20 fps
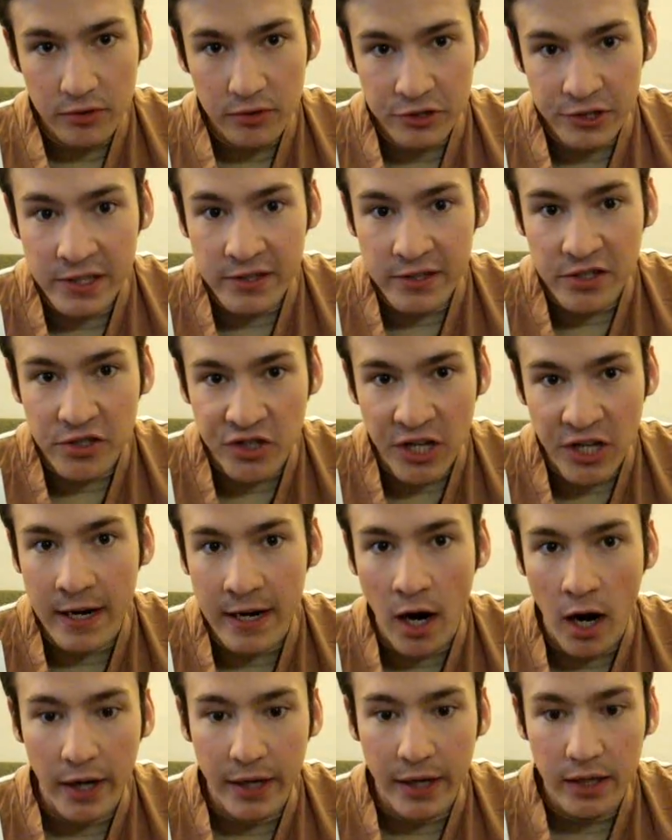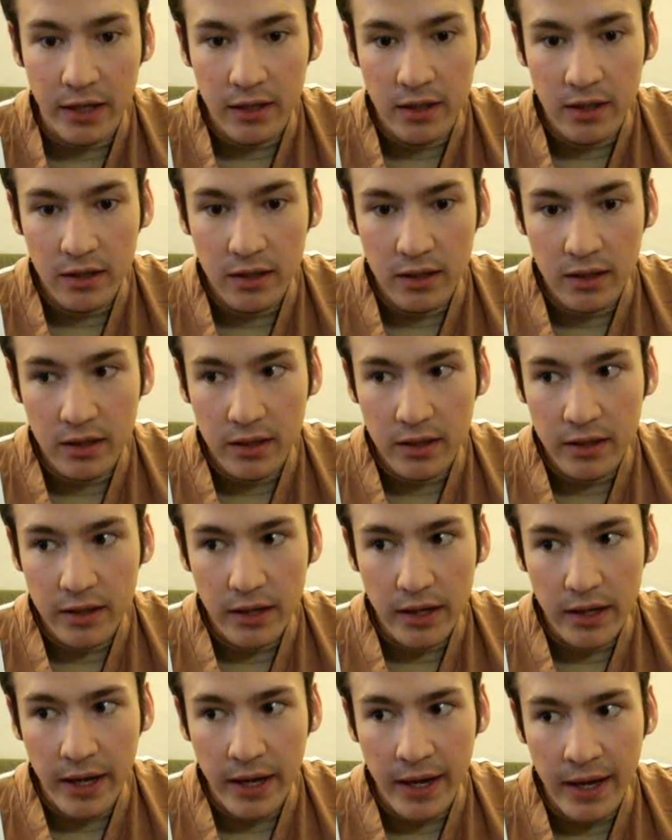She's a Jedi,
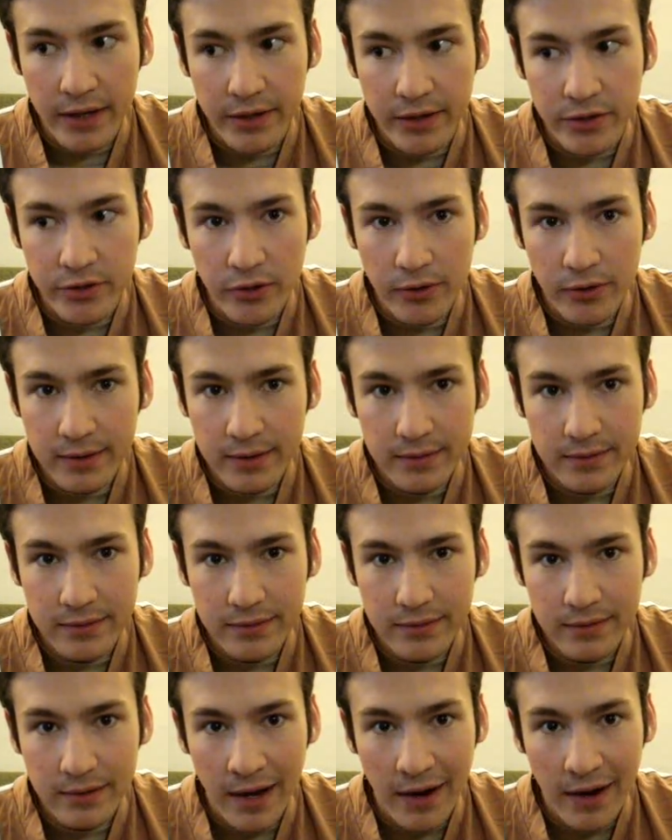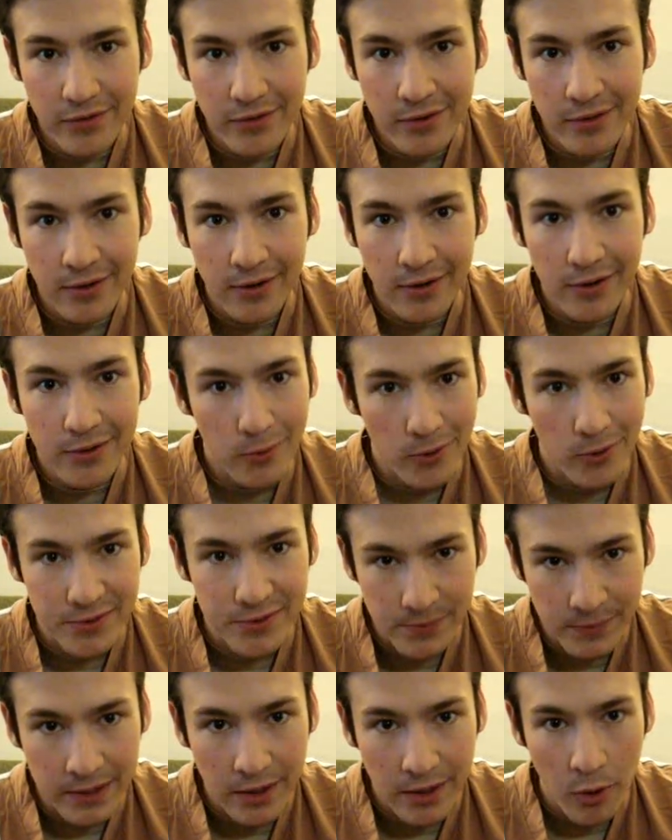and after the Clone
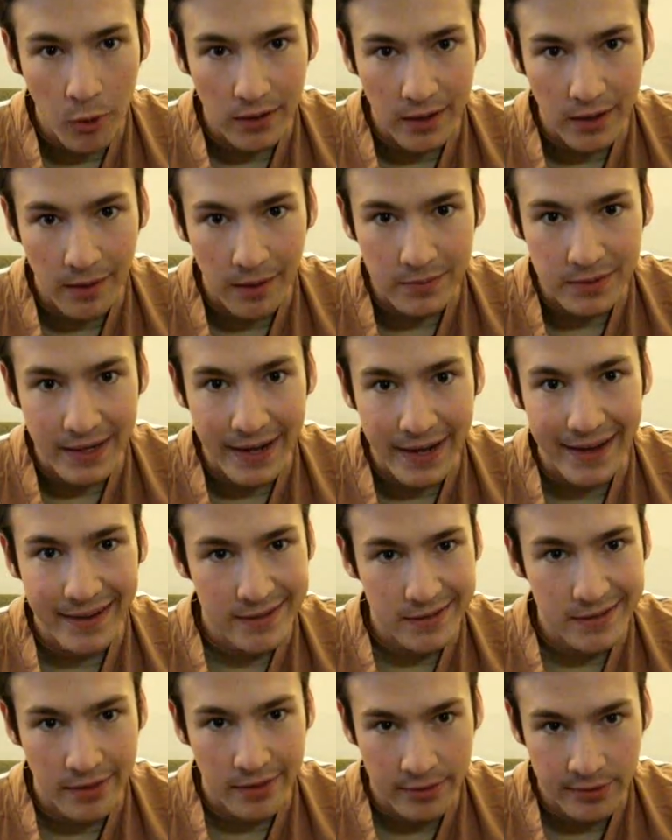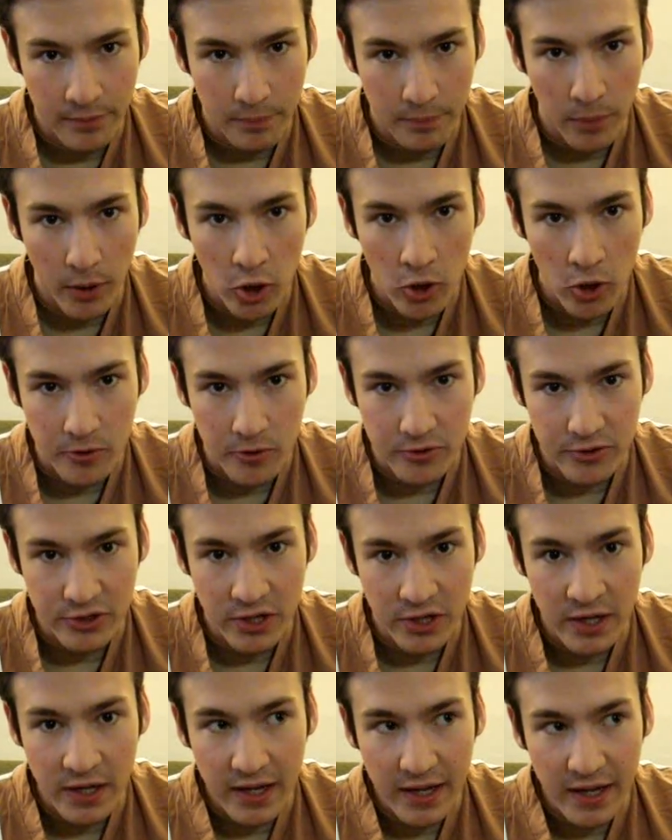Wars, we know what comes next, the
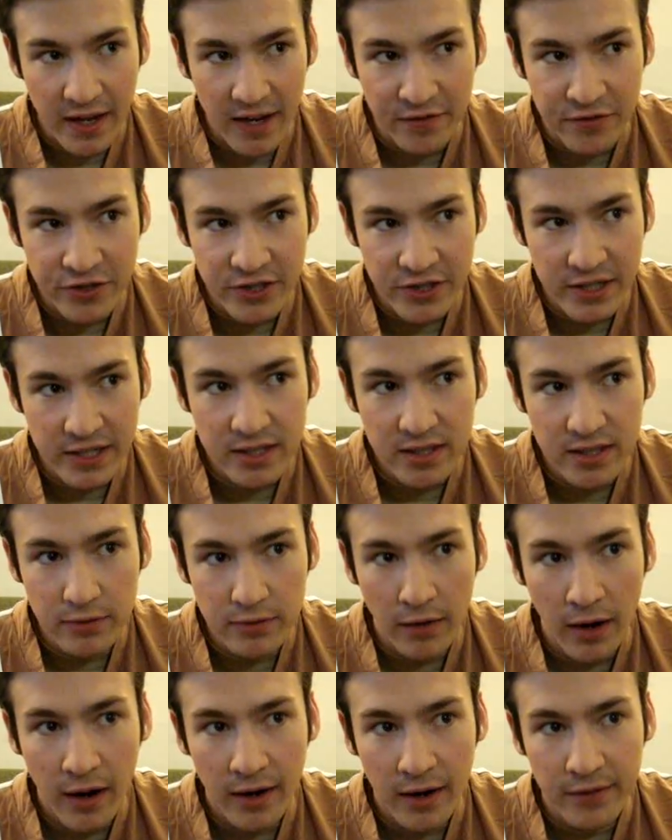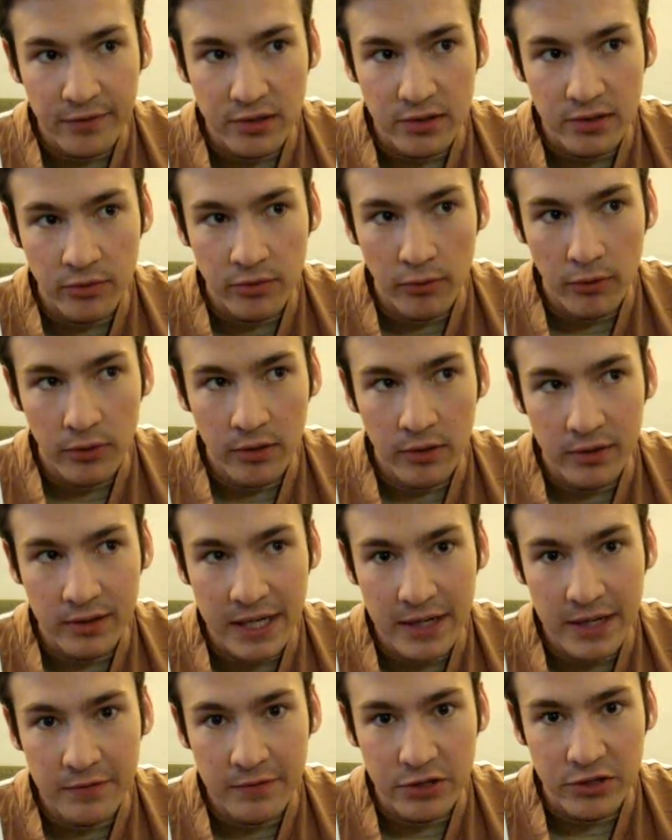Purge. If she survives through the
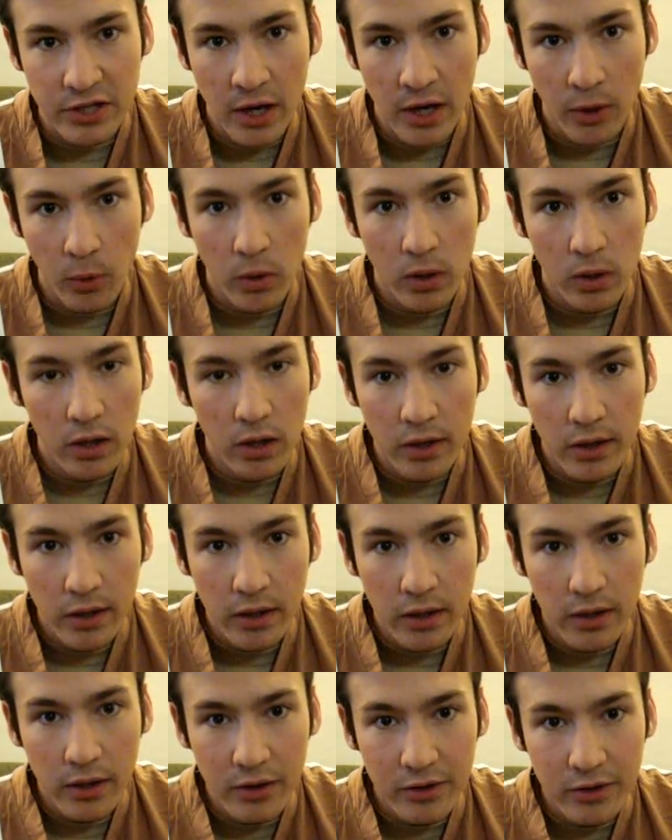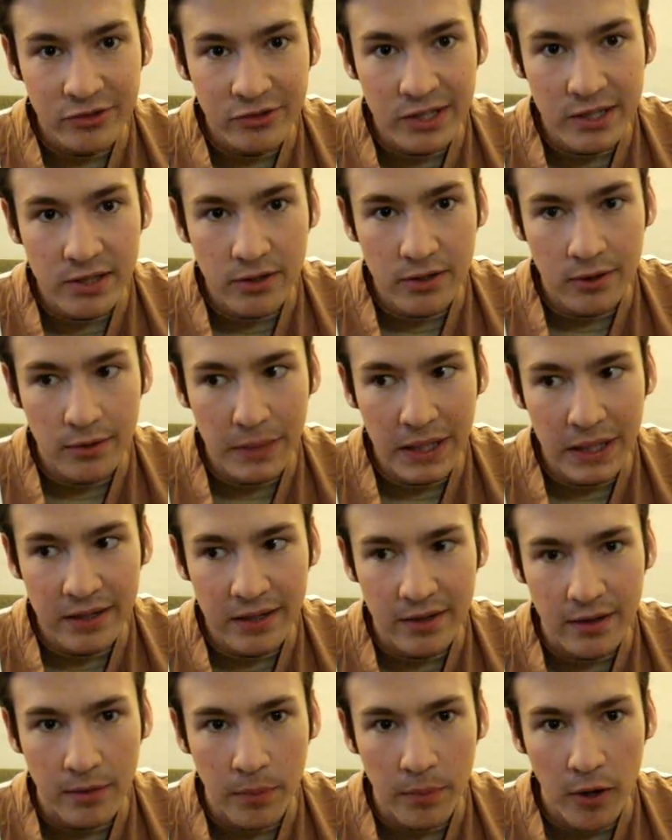TV show, she's going to be
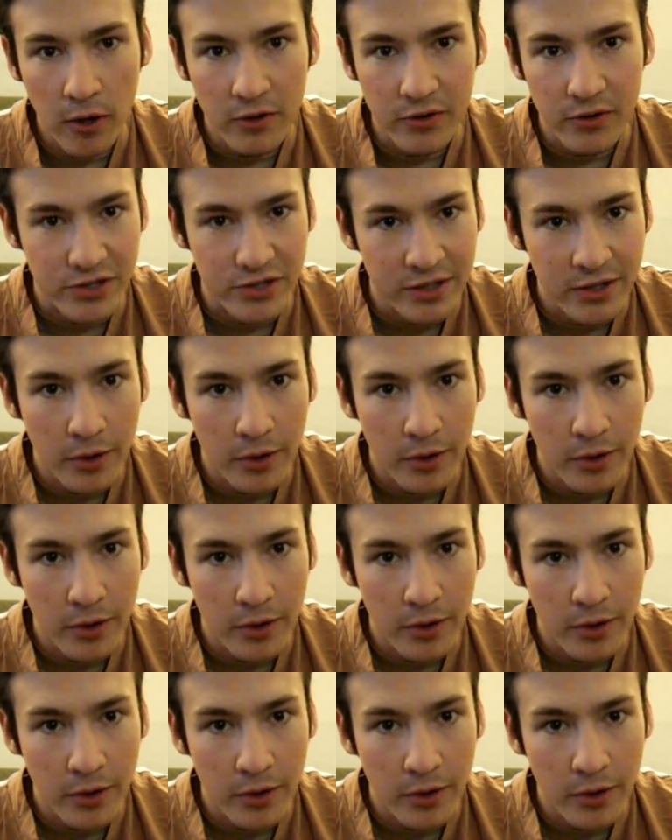into the Purge.